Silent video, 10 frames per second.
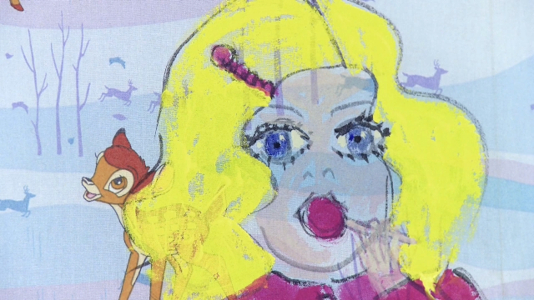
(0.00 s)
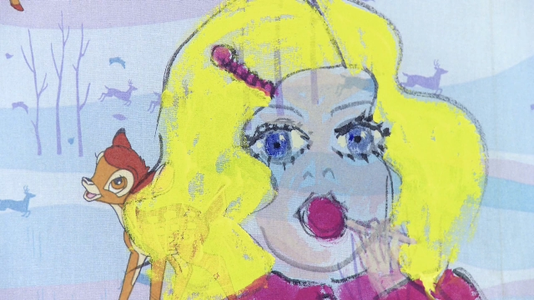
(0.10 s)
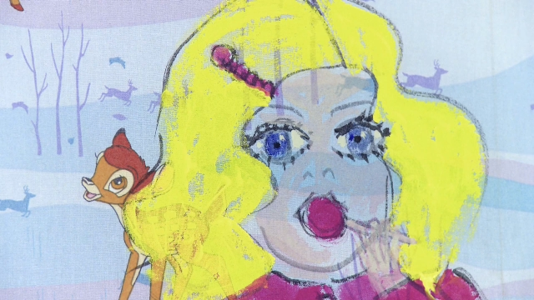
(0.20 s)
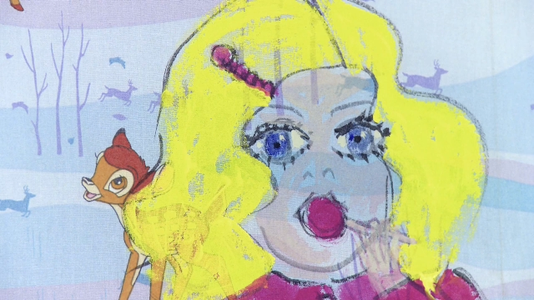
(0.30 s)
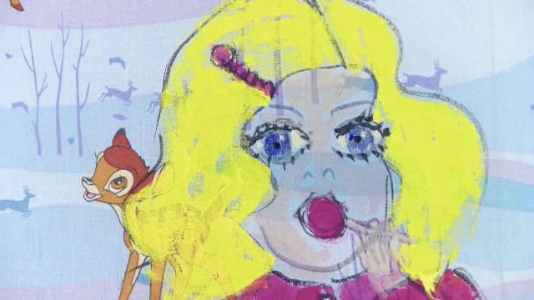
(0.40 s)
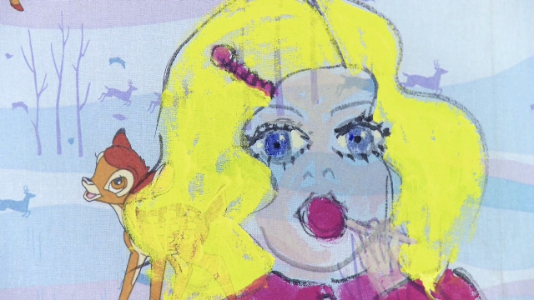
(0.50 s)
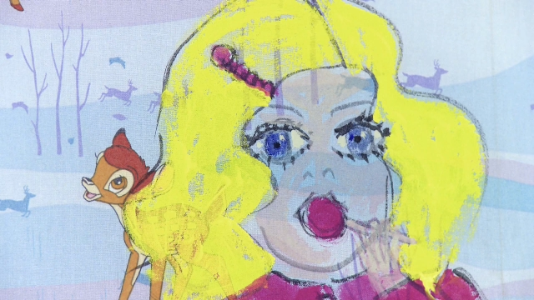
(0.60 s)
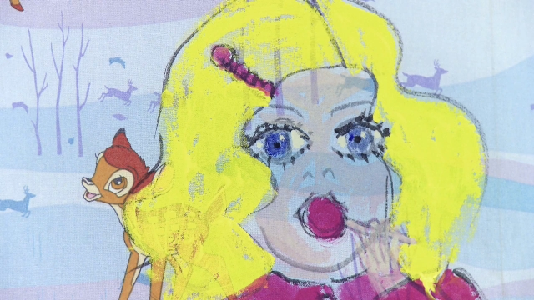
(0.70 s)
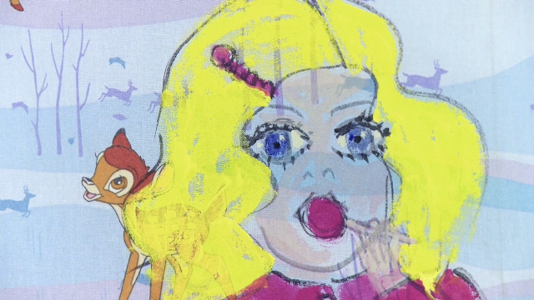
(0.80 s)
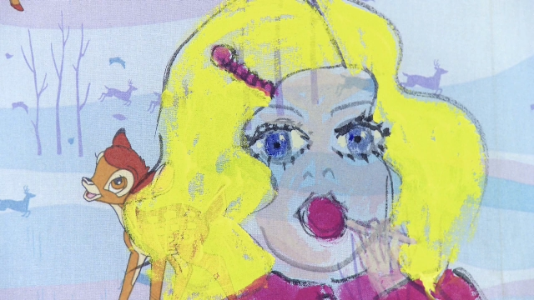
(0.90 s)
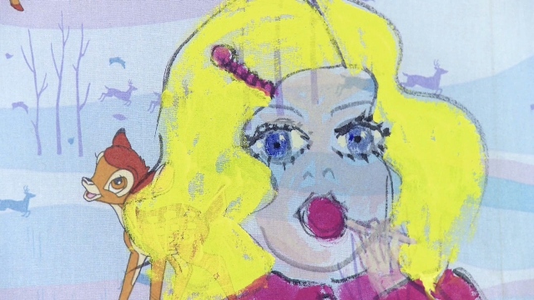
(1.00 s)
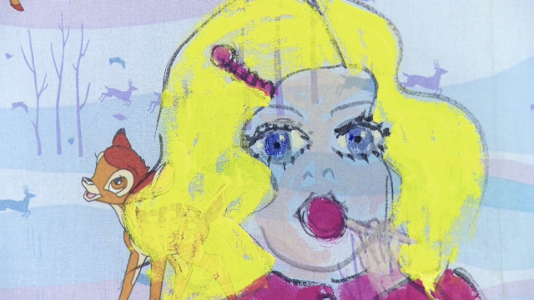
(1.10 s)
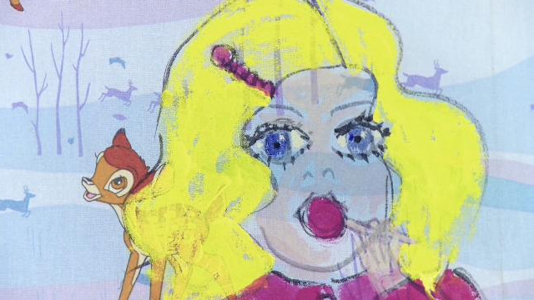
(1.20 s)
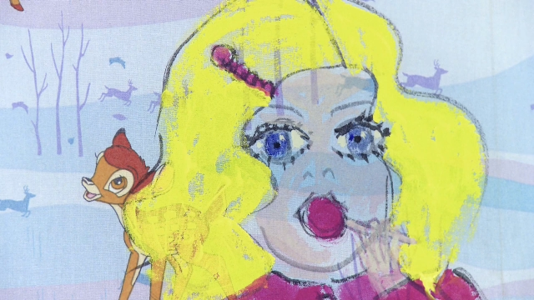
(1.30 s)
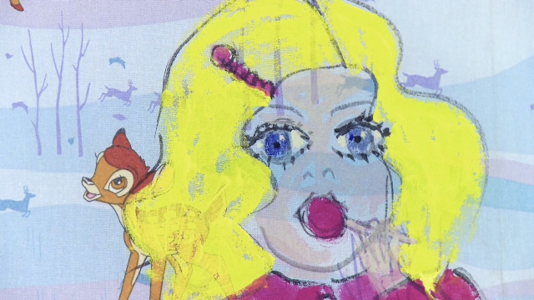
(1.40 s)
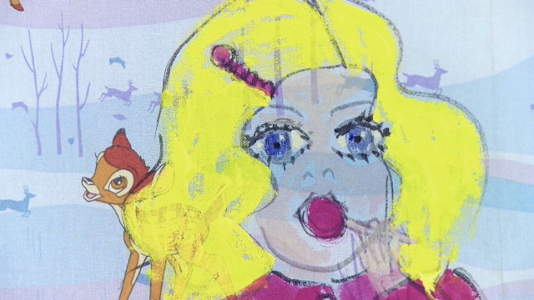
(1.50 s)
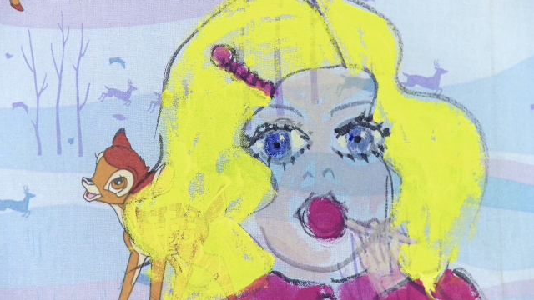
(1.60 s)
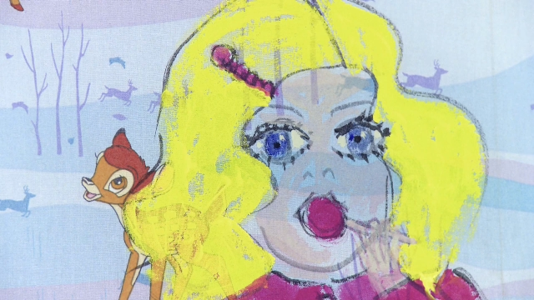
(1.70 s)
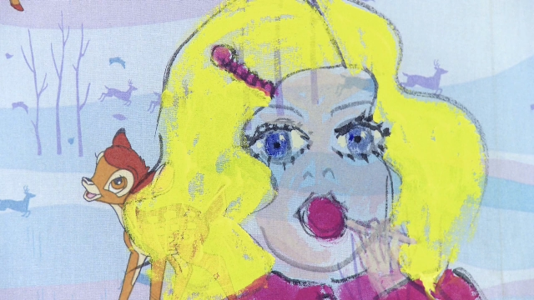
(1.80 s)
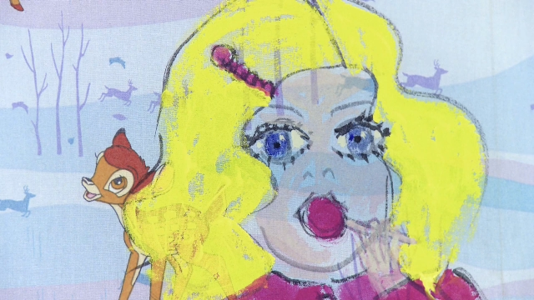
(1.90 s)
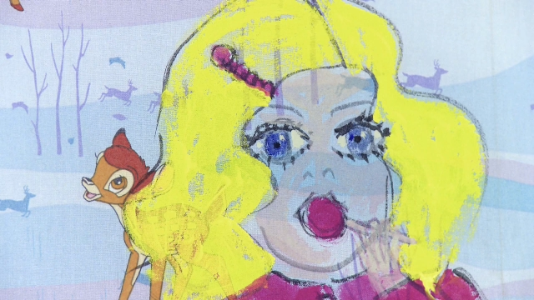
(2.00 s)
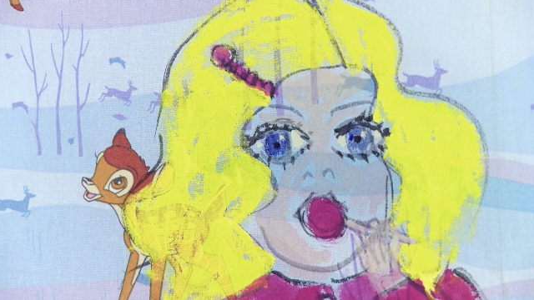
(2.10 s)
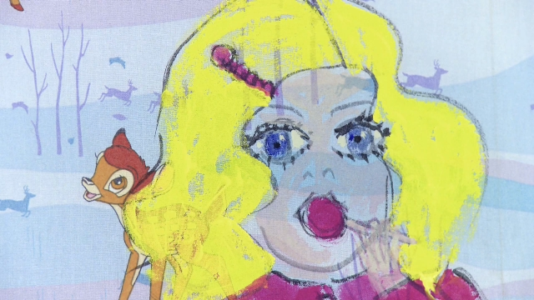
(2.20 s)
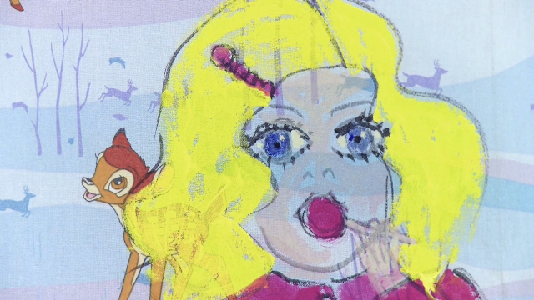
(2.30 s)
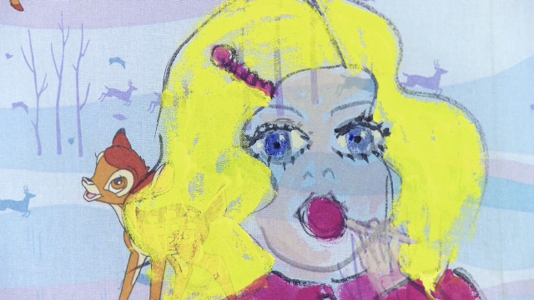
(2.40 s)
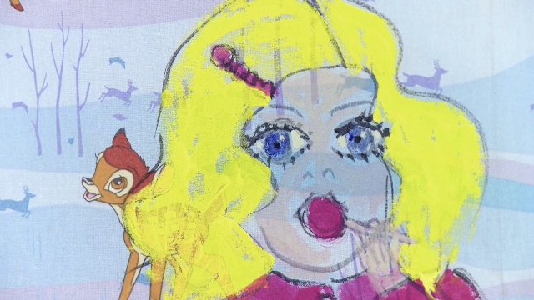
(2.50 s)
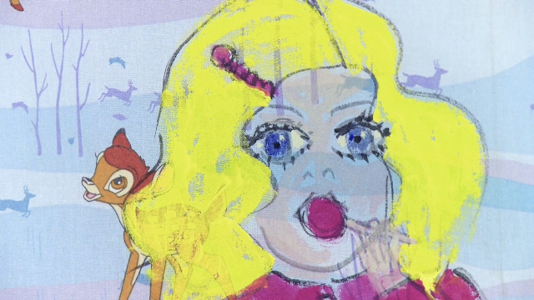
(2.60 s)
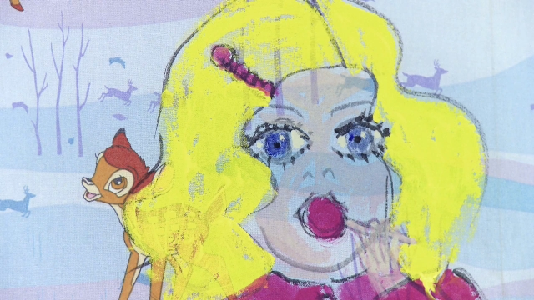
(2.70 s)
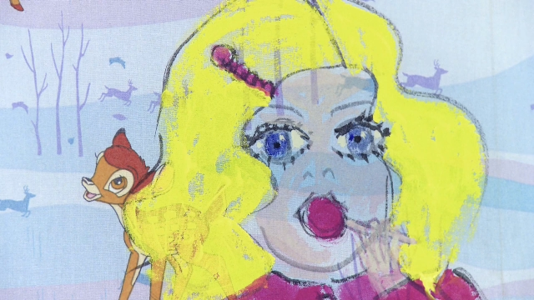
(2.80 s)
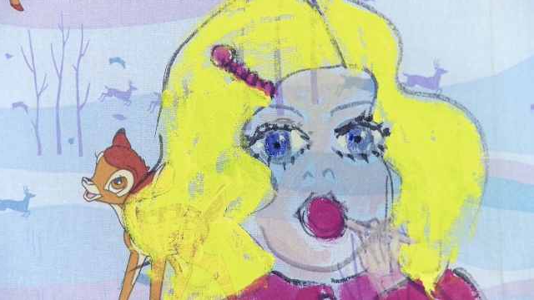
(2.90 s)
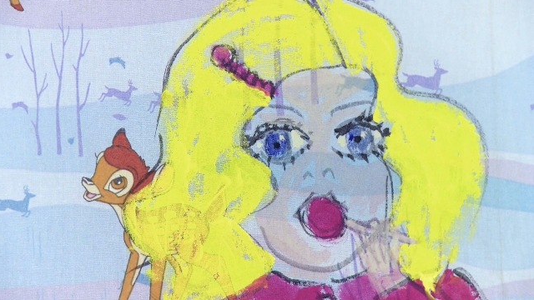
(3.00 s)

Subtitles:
No face is visible, so there are no lips to read.